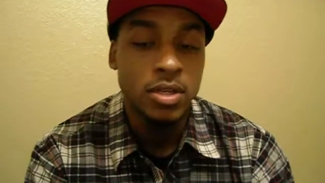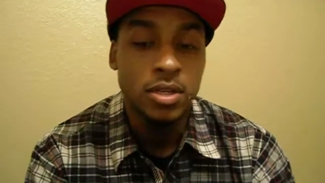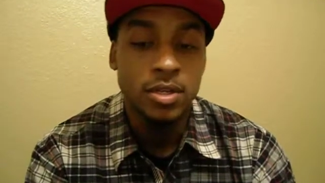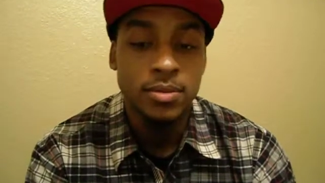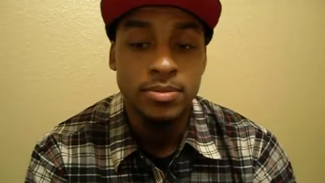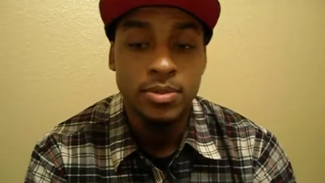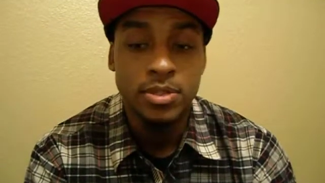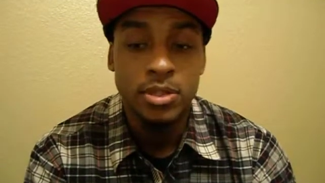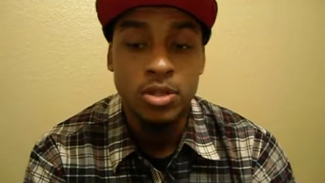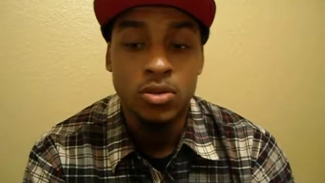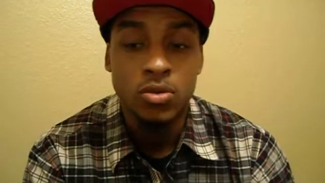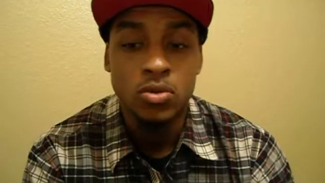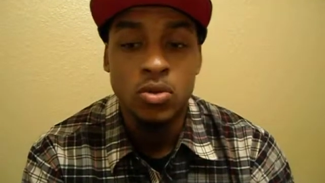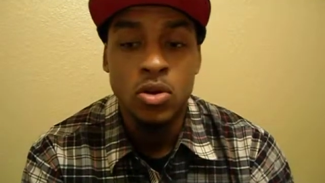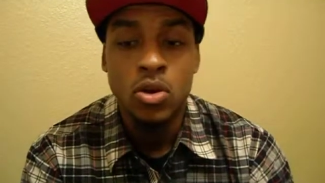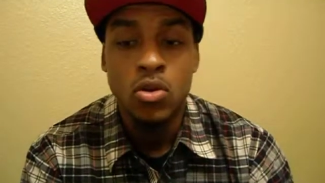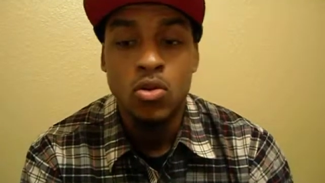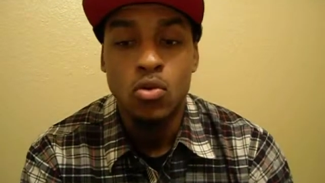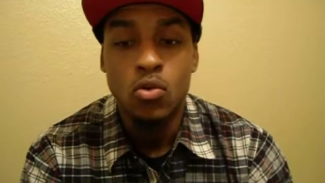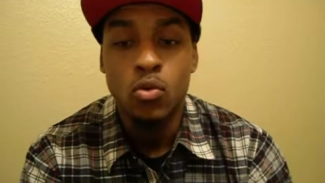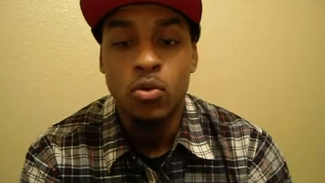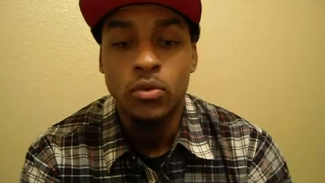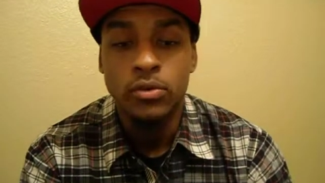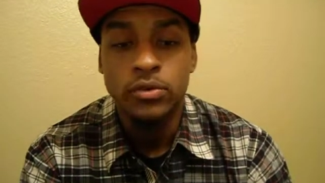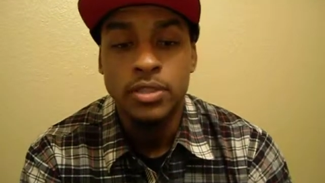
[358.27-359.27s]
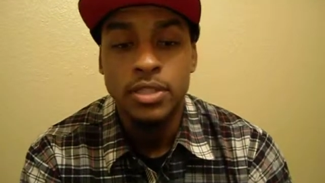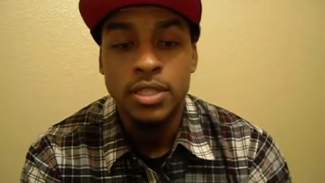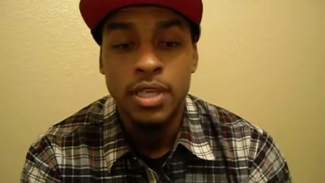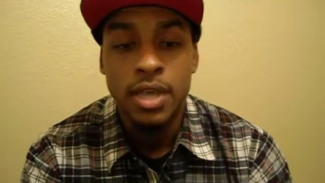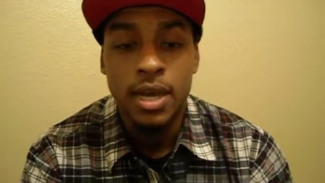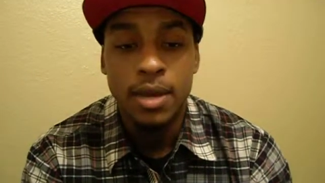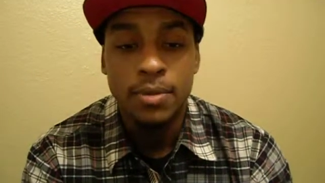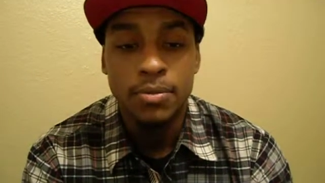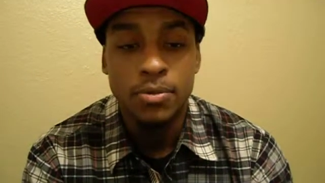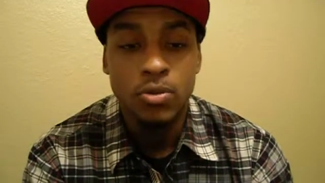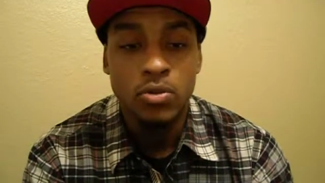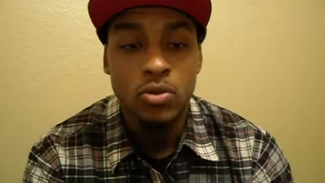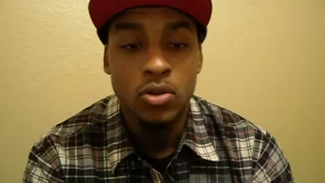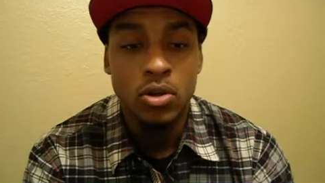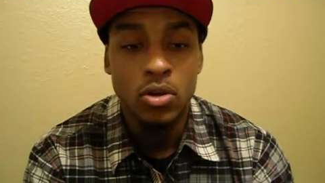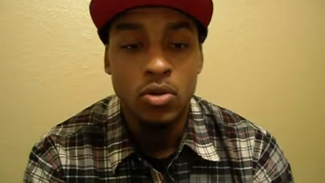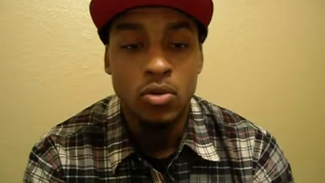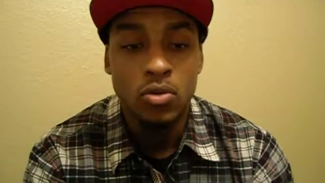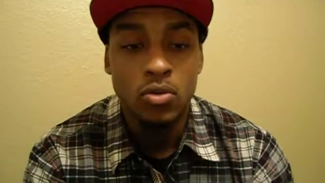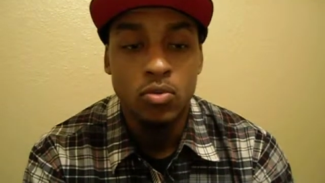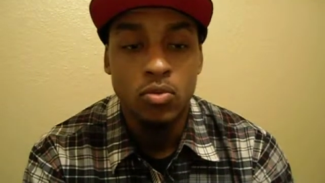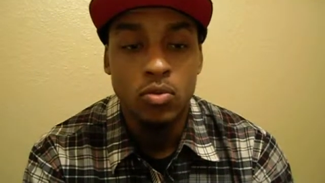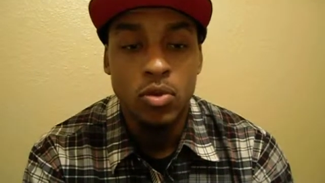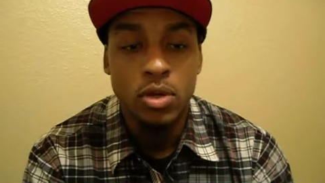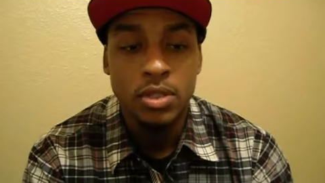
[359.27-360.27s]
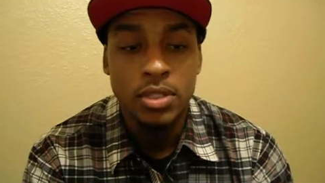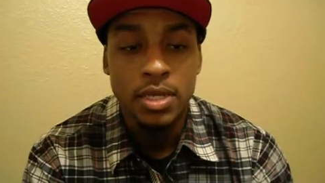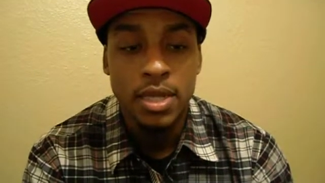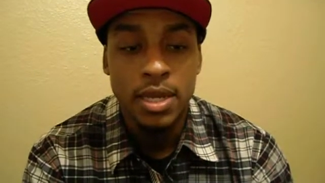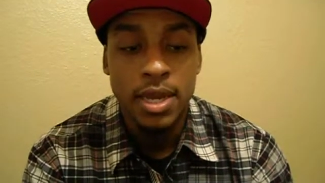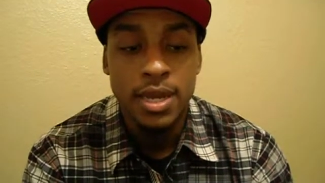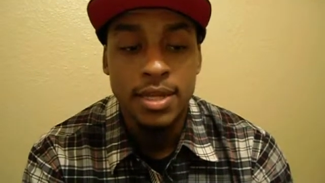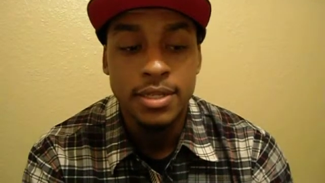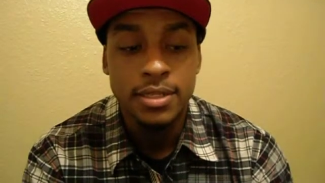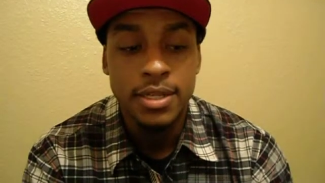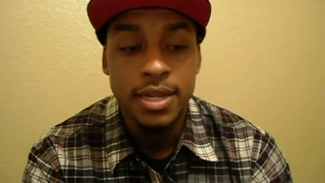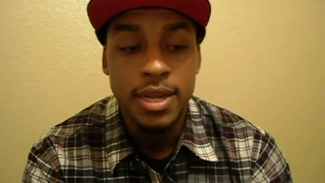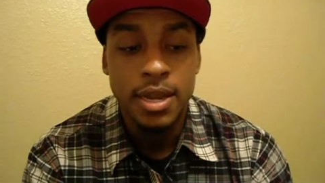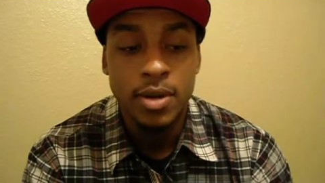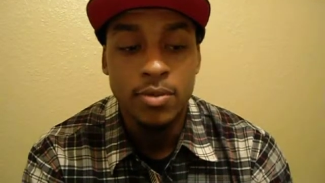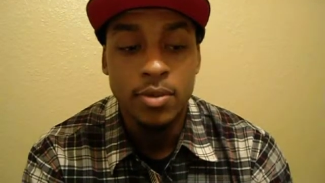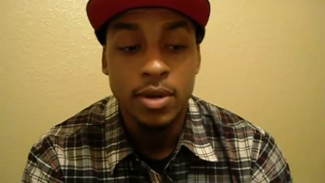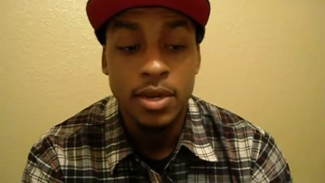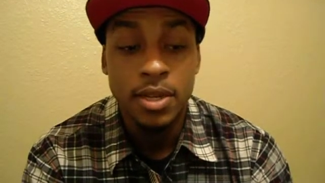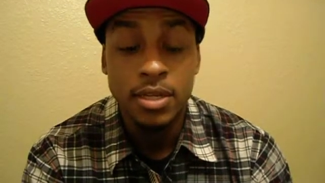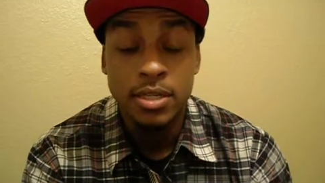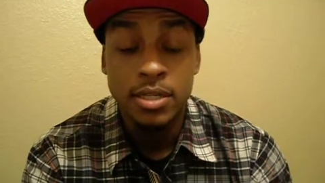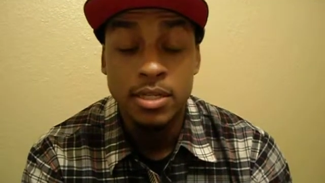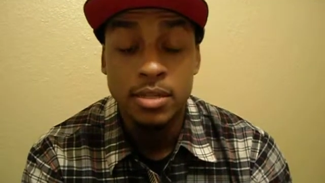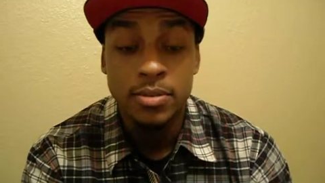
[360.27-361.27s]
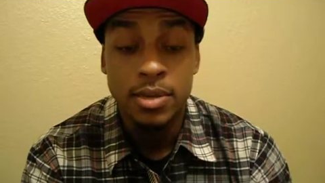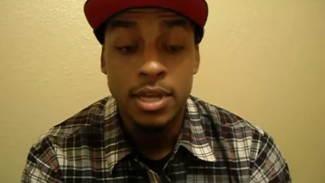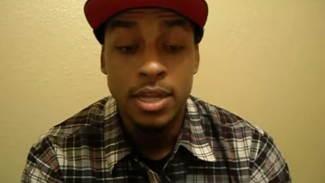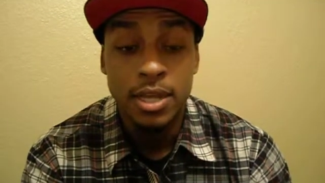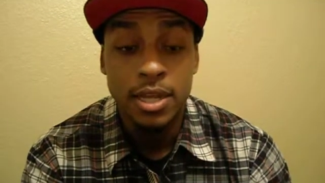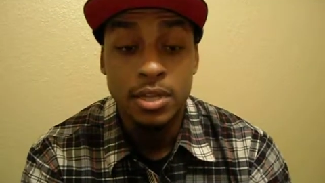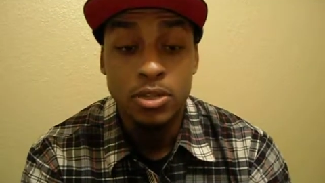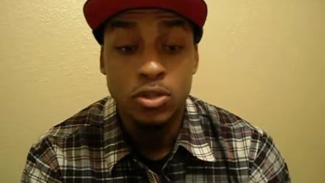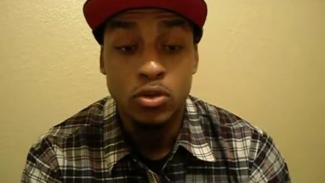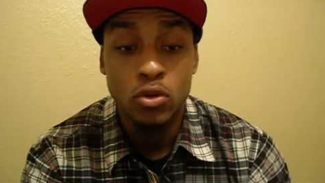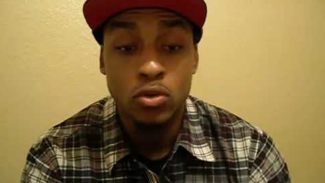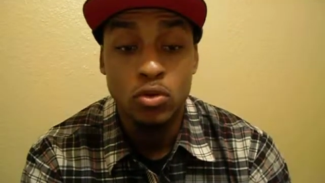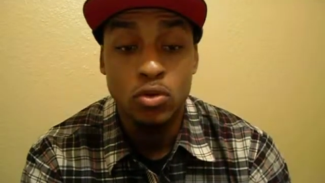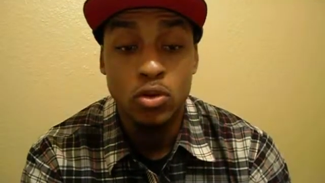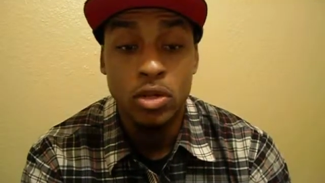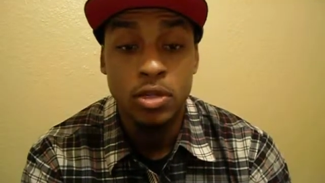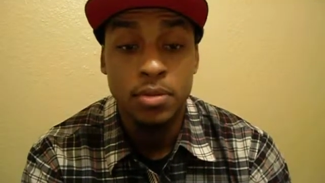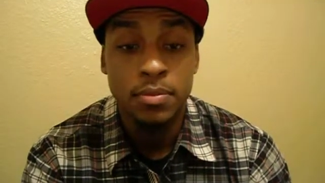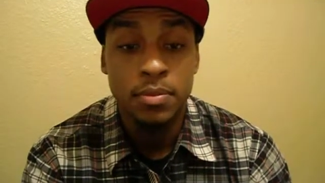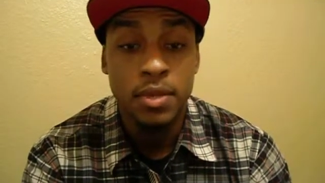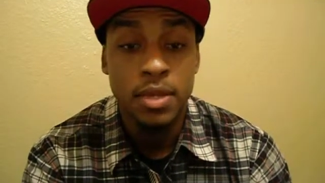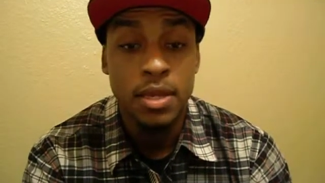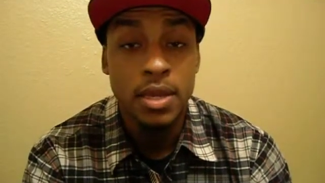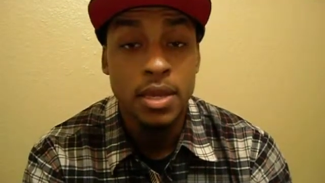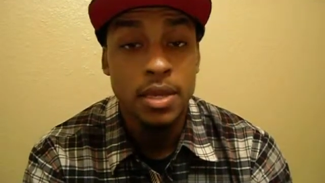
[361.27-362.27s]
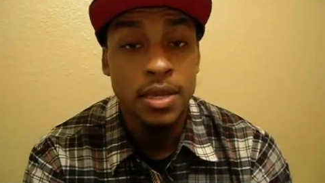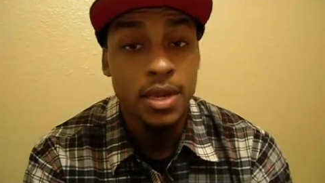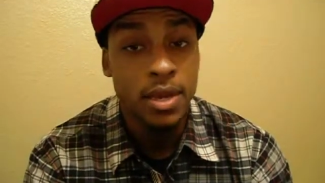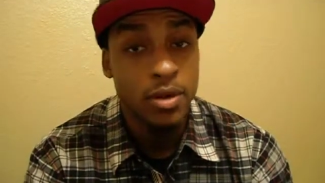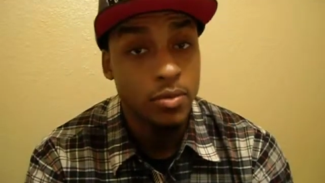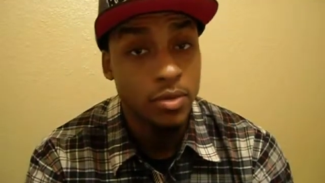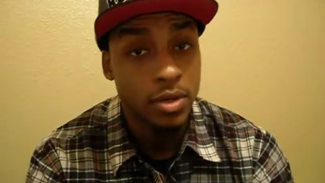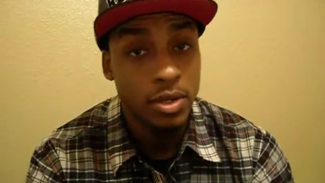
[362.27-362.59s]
So off the top, you know, once I got into that relationship, like I told you at the beginning, I really